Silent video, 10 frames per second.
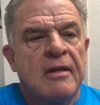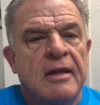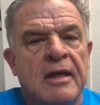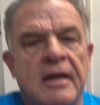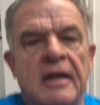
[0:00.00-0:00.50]

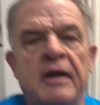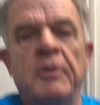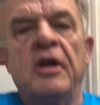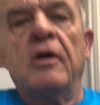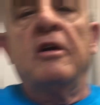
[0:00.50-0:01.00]
Uh, here we
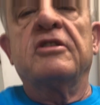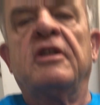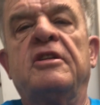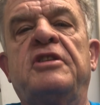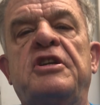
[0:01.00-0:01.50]
go. Here's
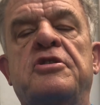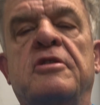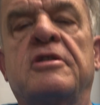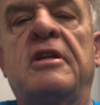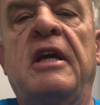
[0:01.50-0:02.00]
another
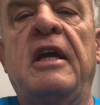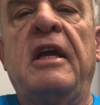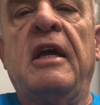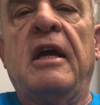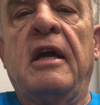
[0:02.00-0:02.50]
t-shirt
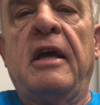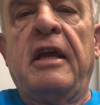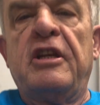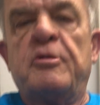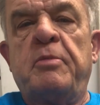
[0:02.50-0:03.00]
today.
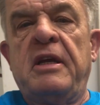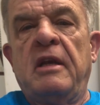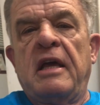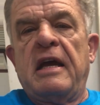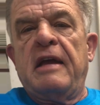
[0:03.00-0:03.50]
HP uh,
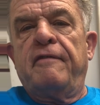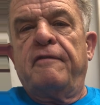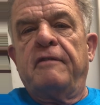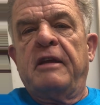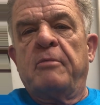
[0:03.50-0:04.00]

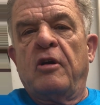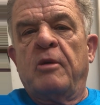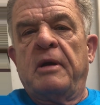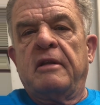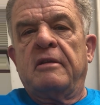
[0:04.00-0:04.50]
Life. Get my
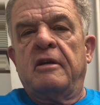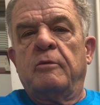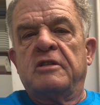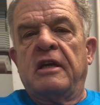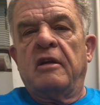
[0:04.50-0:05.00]
arm out there.
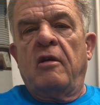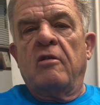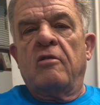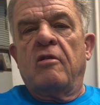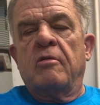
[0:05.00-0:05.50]
Wish I had a
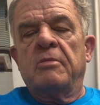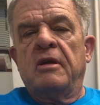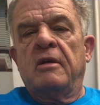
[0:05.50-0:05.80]
longer arm.